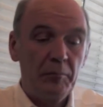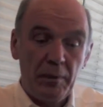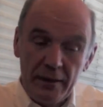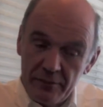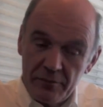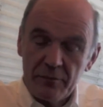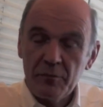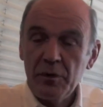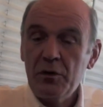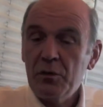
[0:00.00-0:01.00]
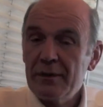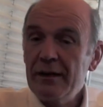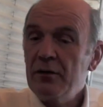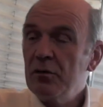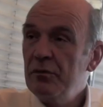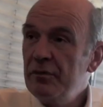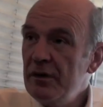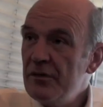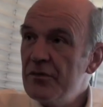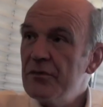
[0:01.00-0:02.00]
but we could then
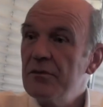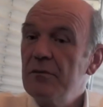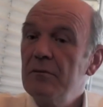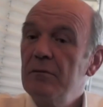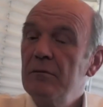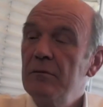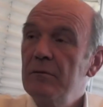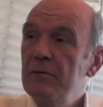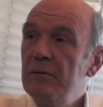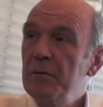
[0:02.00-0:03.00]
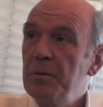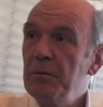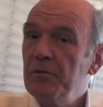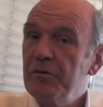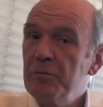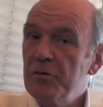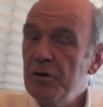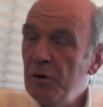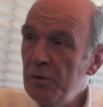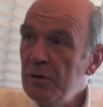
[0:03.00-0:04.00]
convince the people from
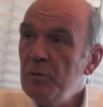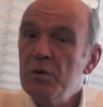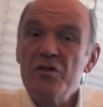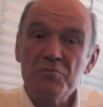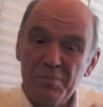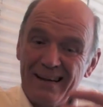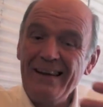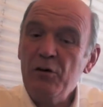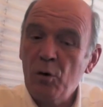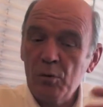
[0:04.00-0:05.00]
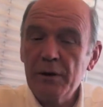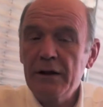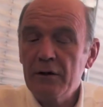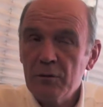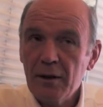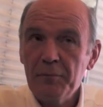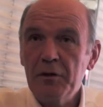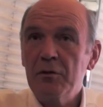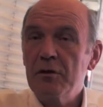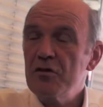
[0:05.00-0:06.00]
Toyota, which planned already to come
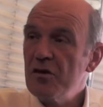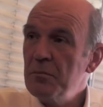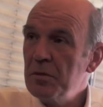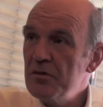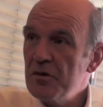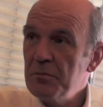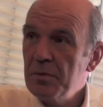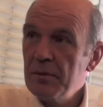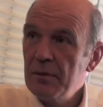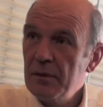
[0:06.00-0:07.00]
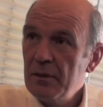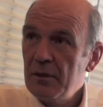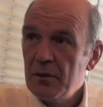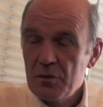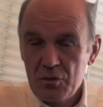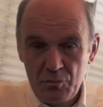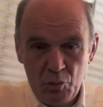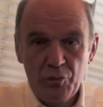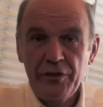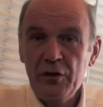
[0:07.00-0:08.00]
into the championship, to
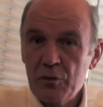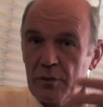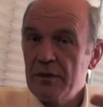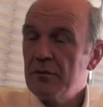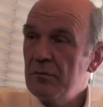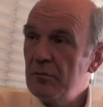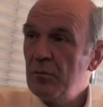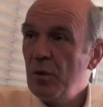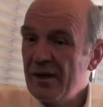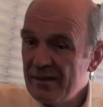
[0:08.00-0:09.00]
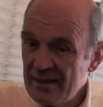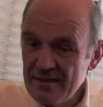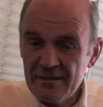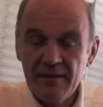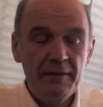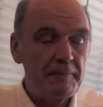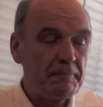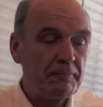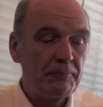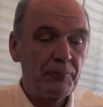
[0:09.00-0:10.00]
move into it more intensely,
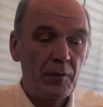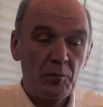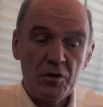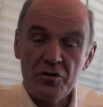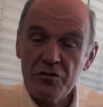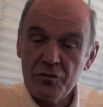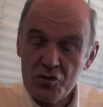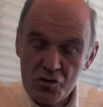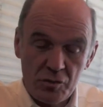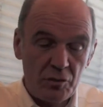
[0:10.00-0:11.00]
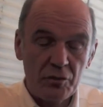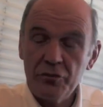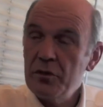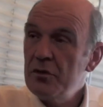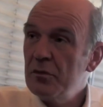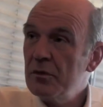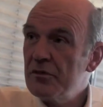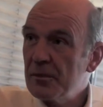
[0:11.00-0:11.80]
which is for sure good for endurance